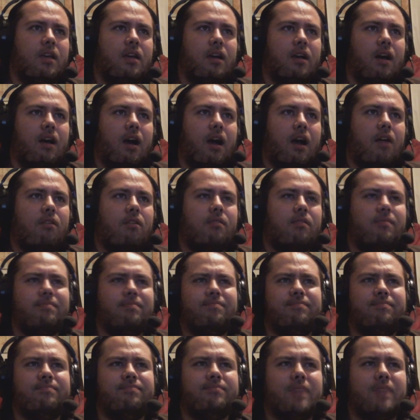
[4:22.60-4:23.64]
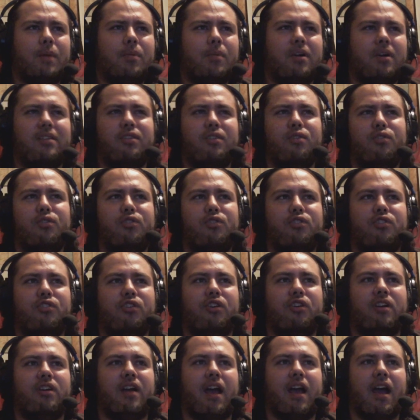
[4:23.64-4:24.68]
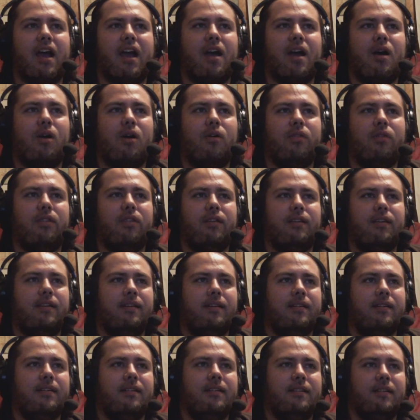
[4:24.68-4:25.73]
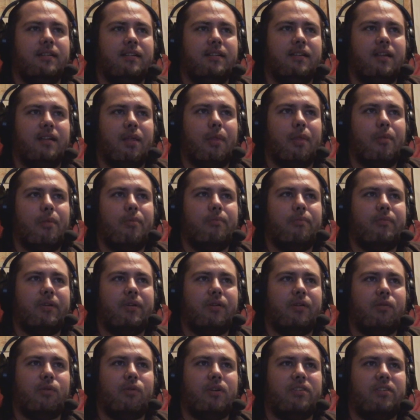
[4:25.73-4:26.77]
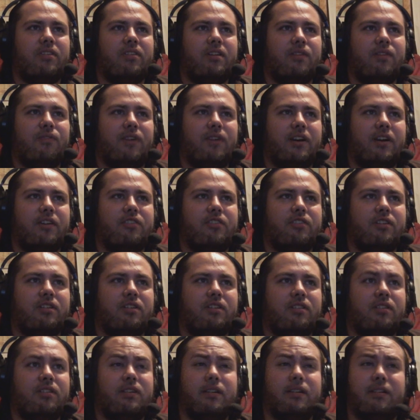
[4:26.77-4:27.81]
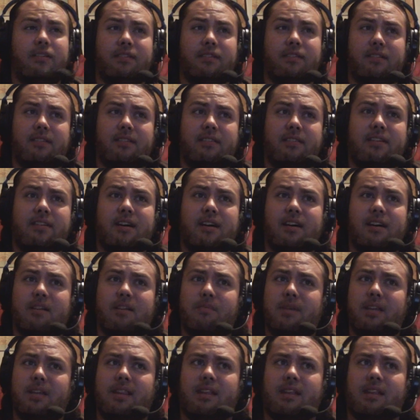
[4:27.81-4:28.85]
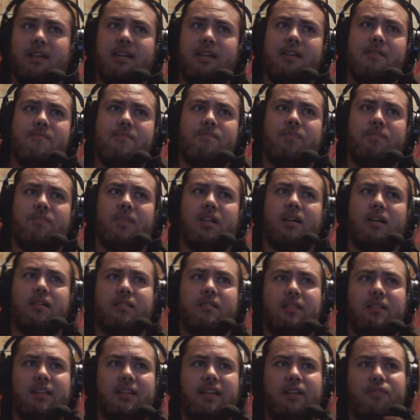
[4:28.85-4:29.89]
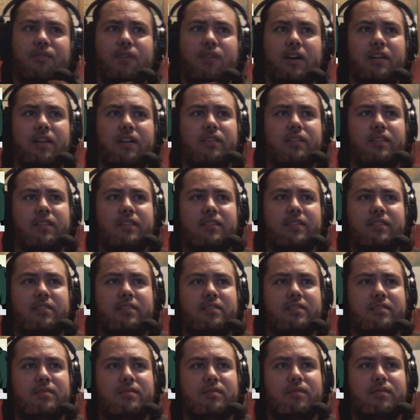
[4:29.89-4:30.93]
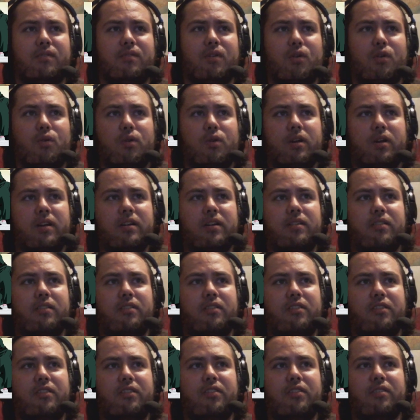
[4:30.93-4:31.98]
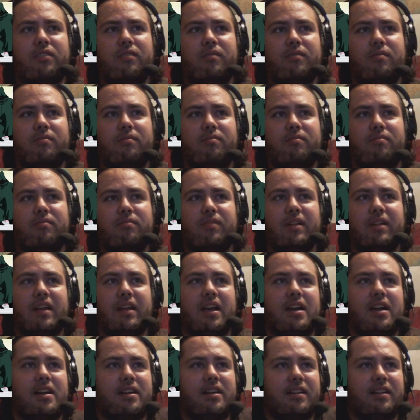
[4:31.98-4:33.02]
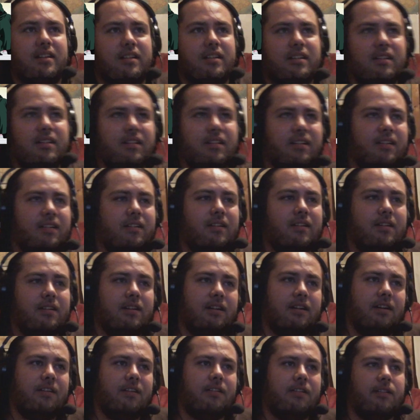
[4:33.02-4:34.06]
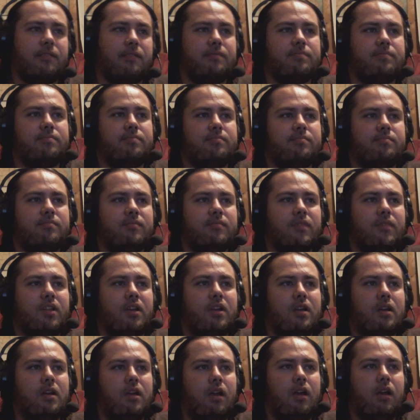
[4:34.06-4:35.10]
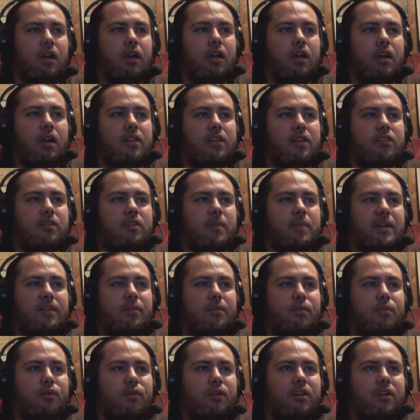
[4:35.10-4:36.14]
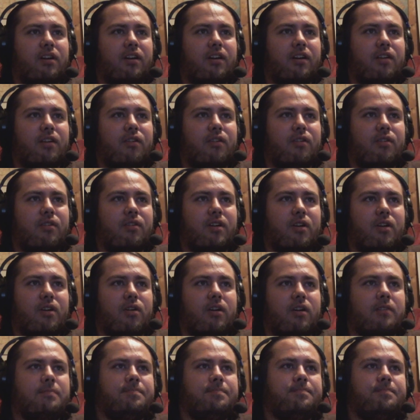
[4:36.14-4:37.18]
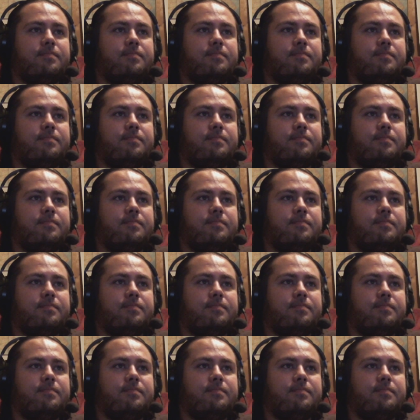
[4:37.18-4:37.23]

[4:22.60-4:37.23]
I'm not too sure how the like rest of the fighters are gonna look. Is this guy gonna be the lead fighter, this orange guy? I don't know. Alright, let's get back to more Goku and Gohan.